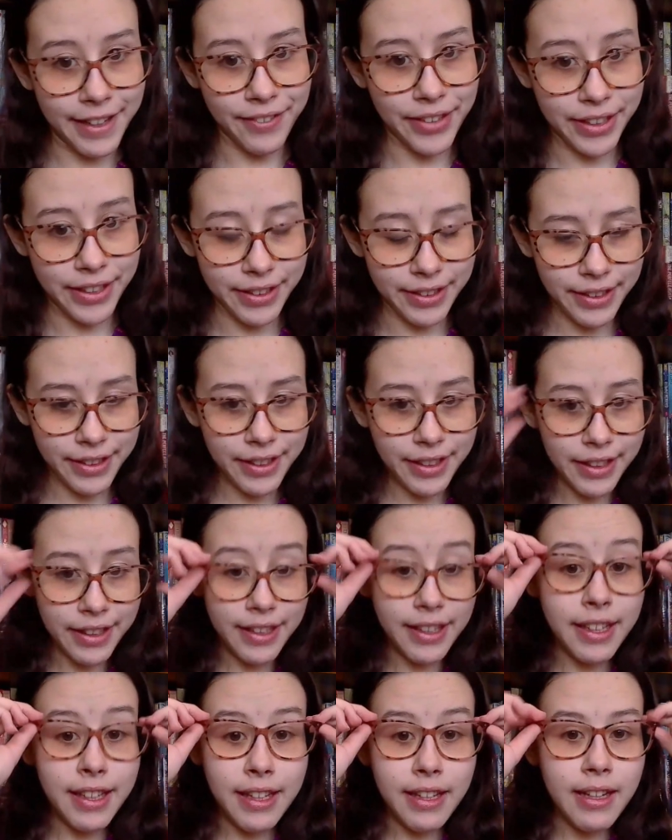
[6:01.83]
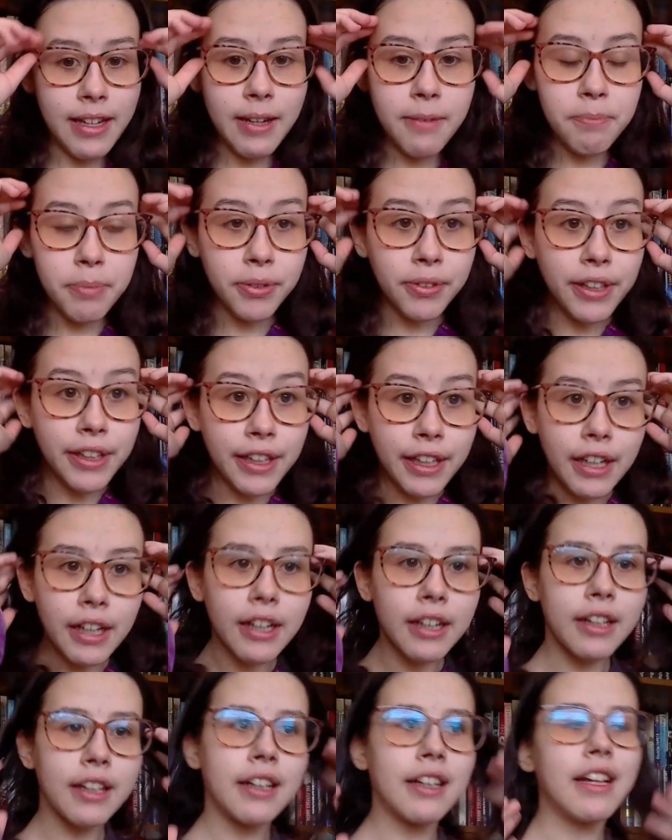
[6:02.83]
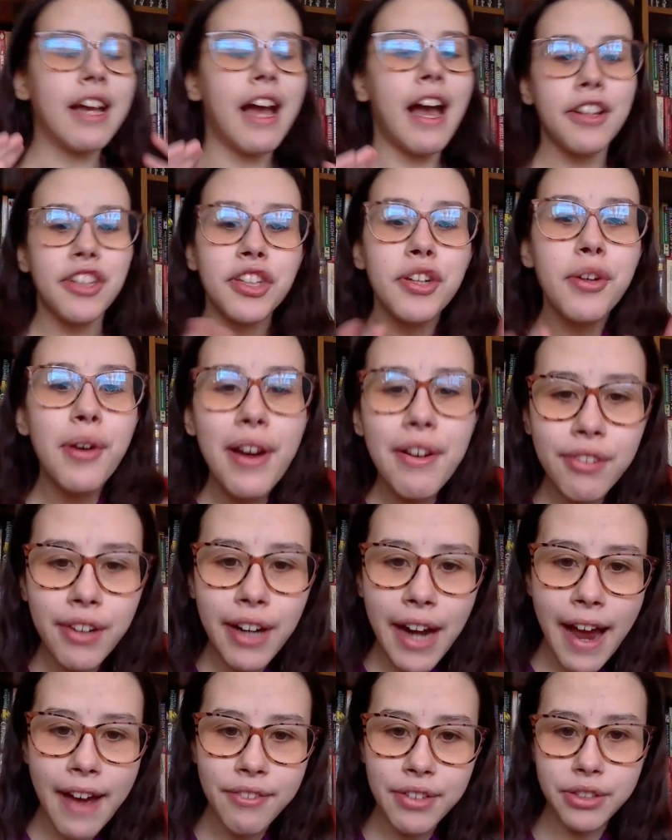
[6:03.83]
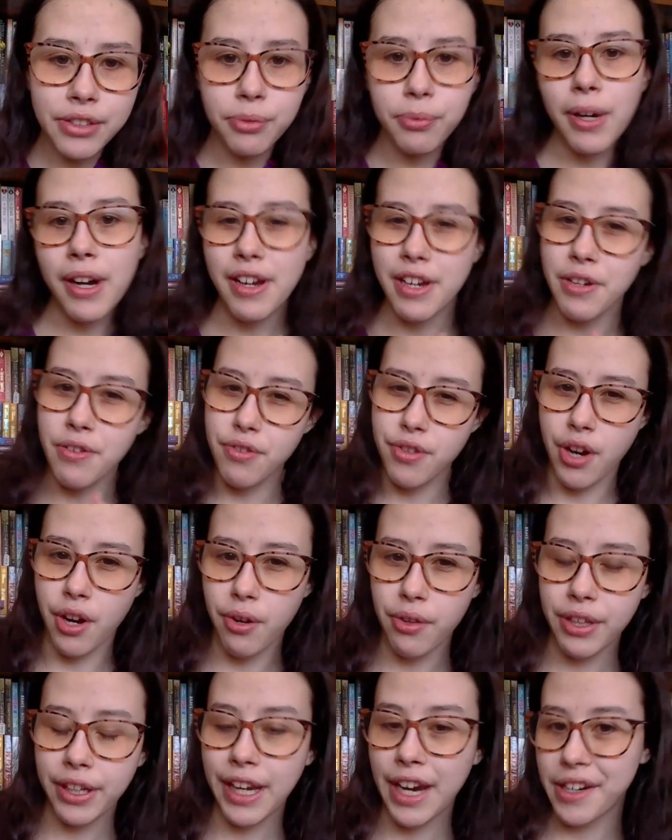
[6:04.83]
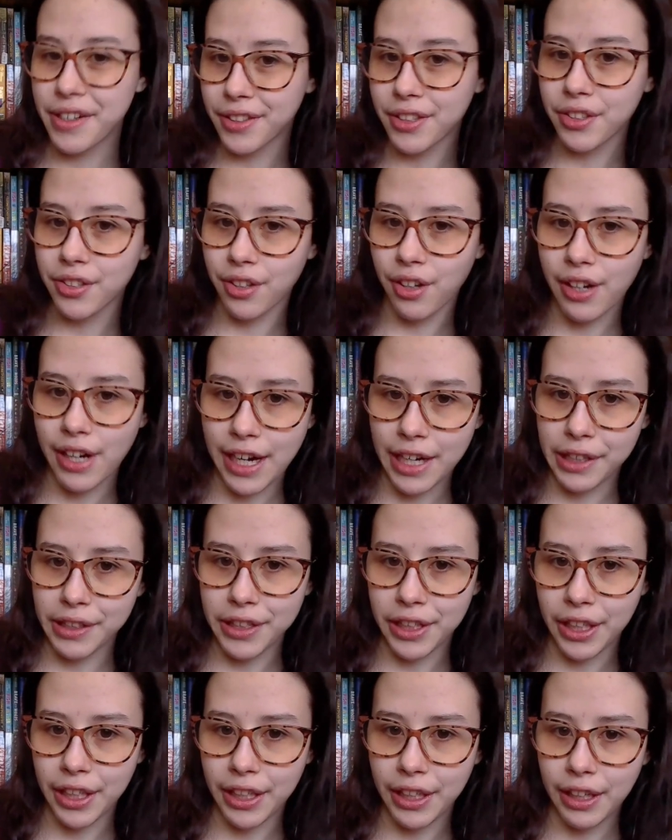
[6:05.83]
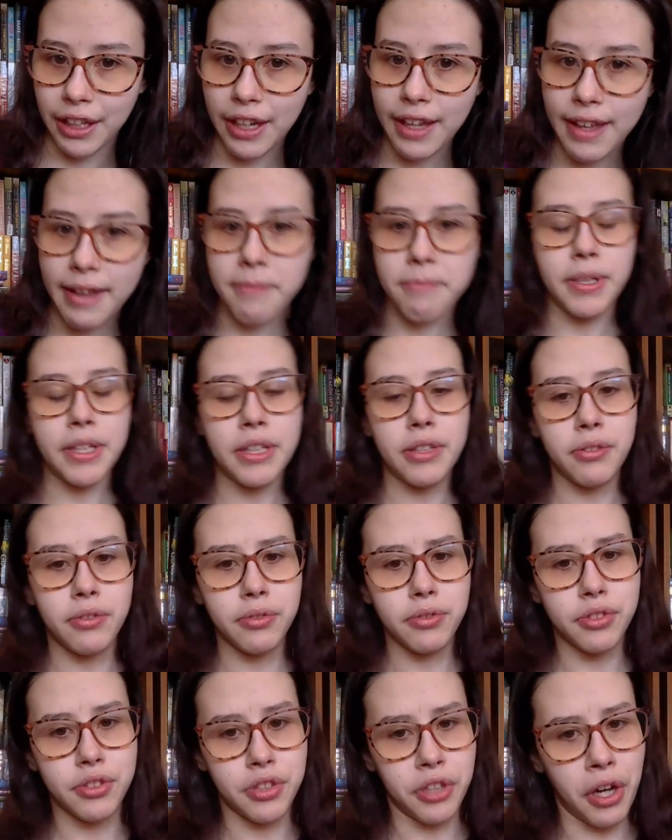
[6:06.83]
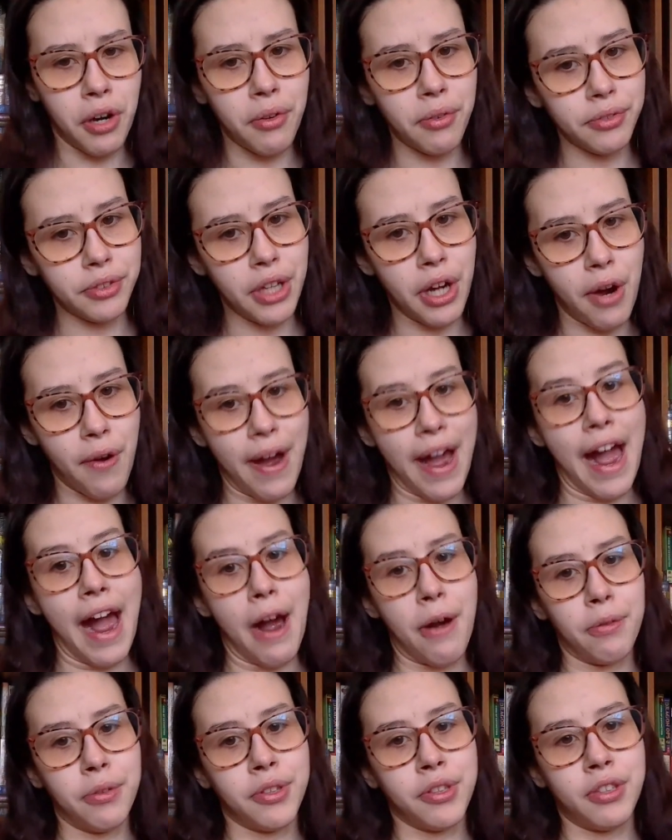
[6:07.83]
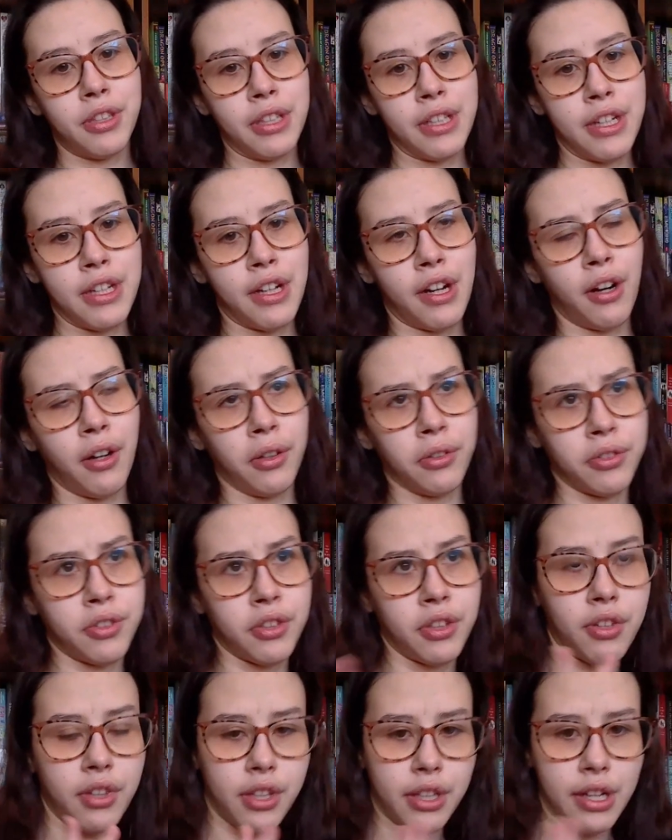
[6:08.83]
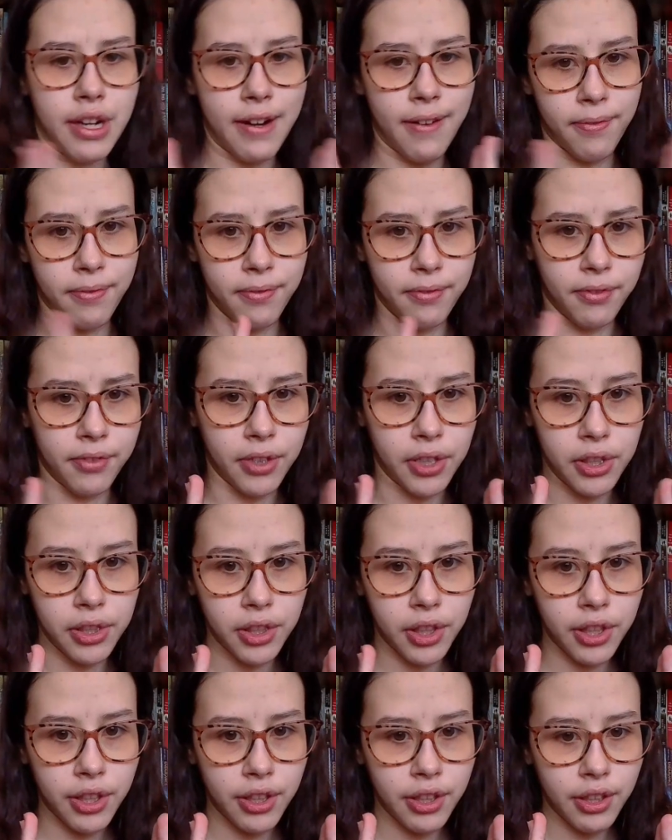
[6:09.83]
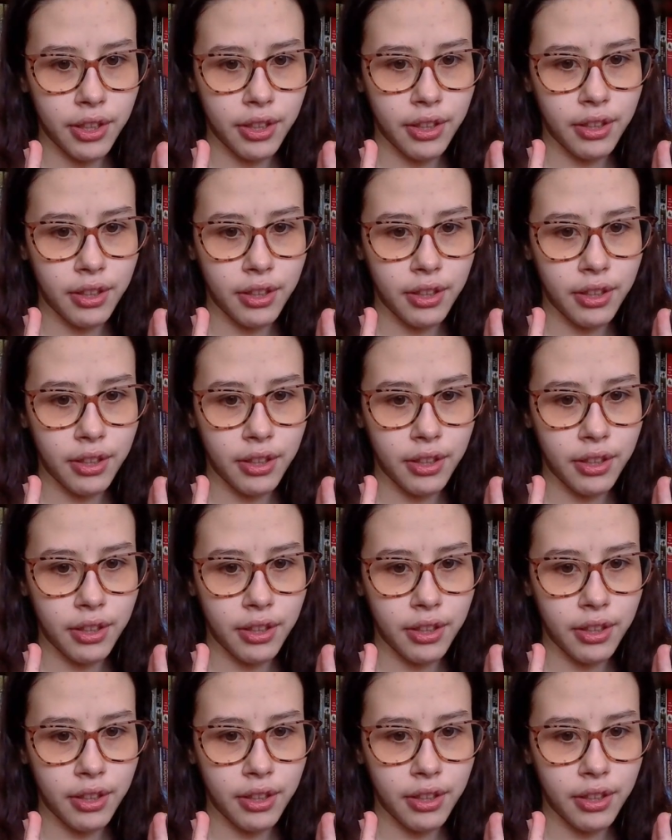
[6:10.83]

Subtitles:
even. But, like, do you ever have it to where you know the characters are aging, but you don't know how to alter their look